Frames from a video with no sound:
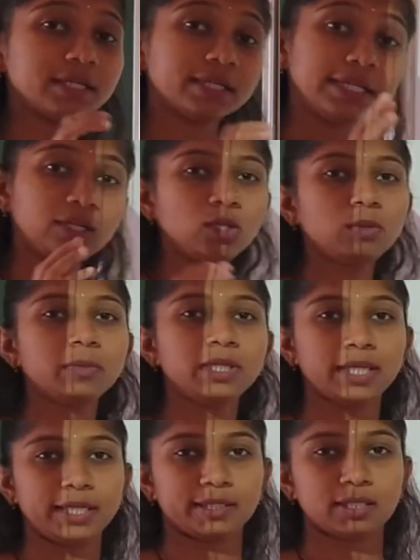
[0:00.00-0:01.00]

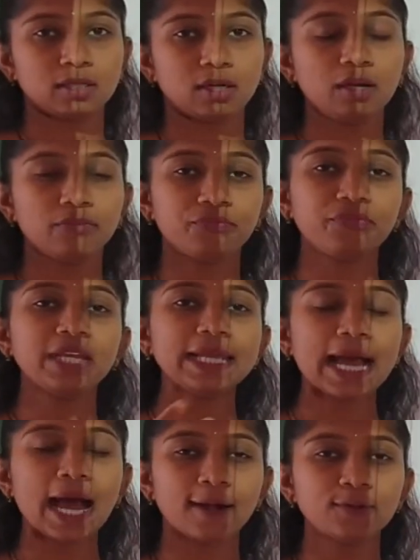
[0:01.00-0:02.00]
denominator, we
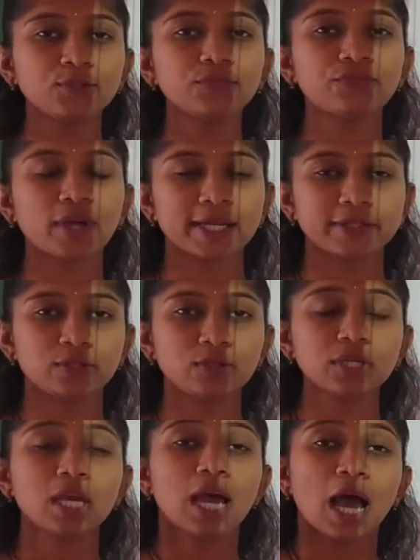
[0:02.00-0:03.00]
have to find
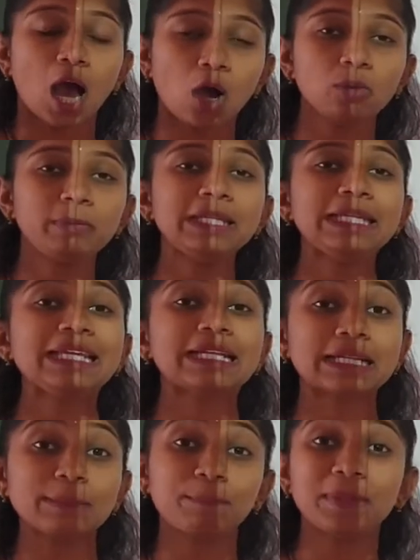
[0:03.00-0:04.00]
out how many
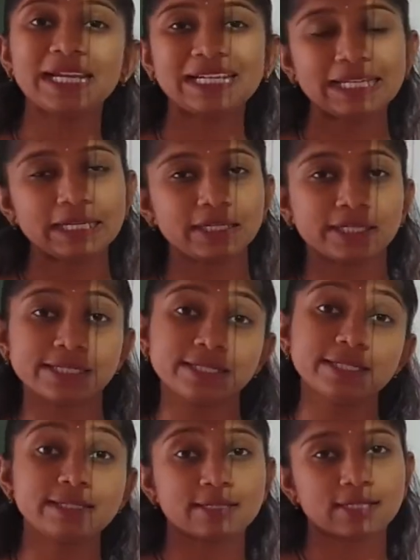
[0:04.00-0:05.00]
repeating
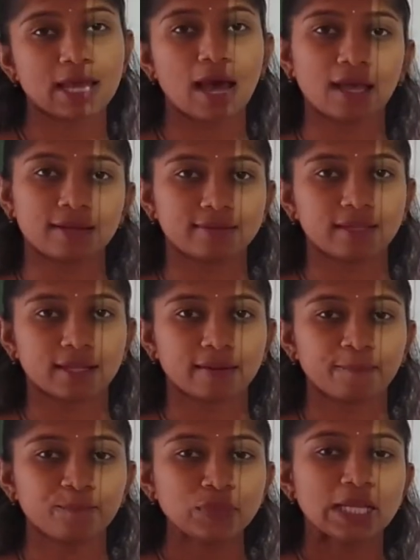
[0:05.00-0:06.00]
digits are there.
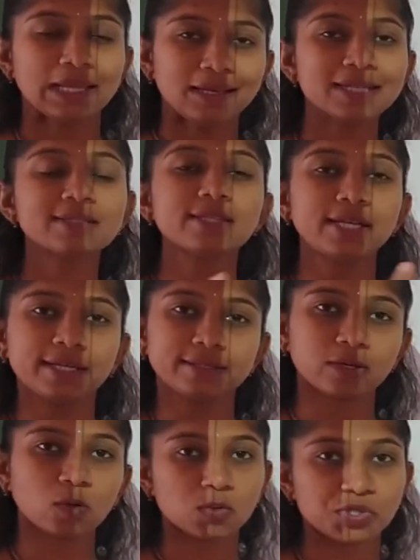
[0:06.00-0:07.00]
Let's read
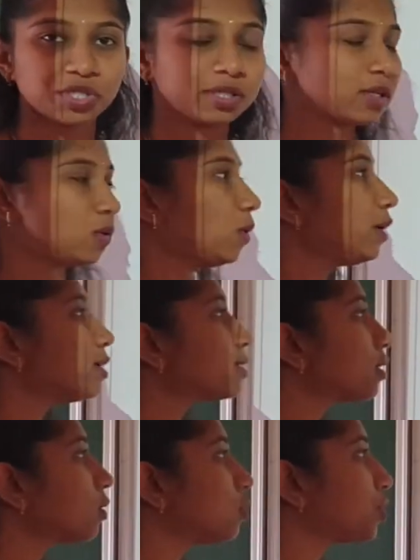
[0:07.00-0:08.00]
the question. What is
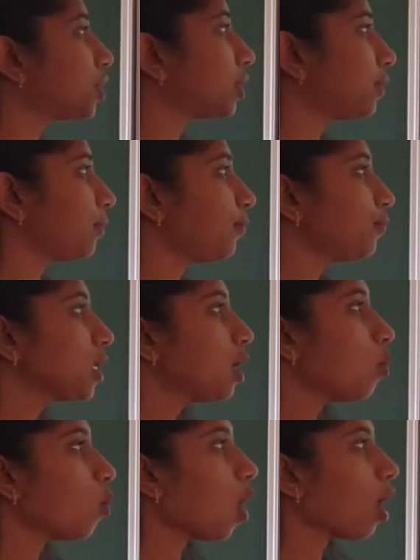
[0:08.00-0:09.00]
the question?
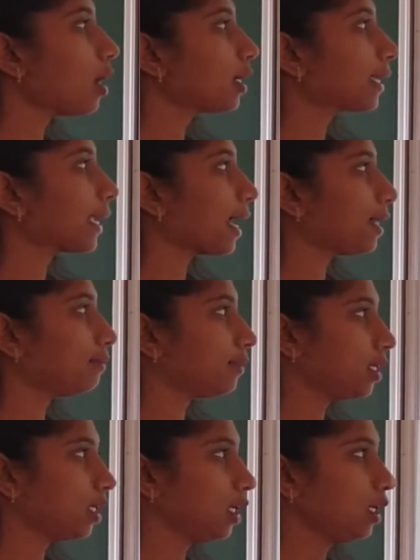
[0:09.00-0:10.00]
What can
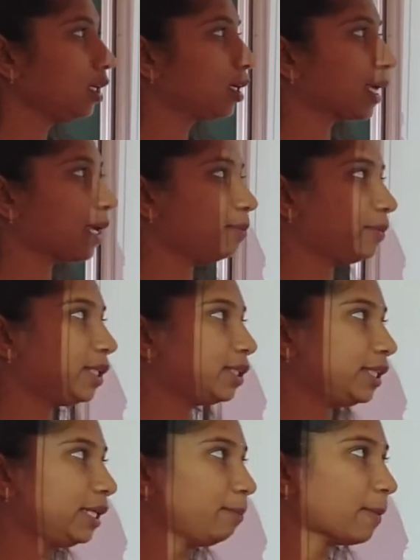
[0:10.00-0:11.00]
be
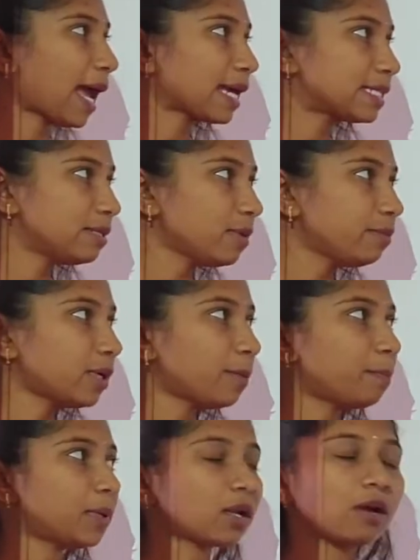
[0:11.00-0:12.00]
the maximum
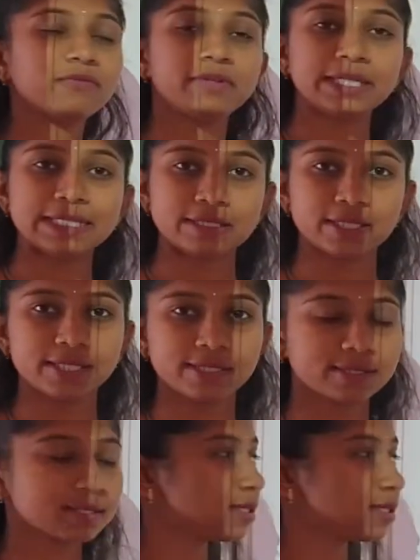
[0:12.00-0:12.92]
number of digits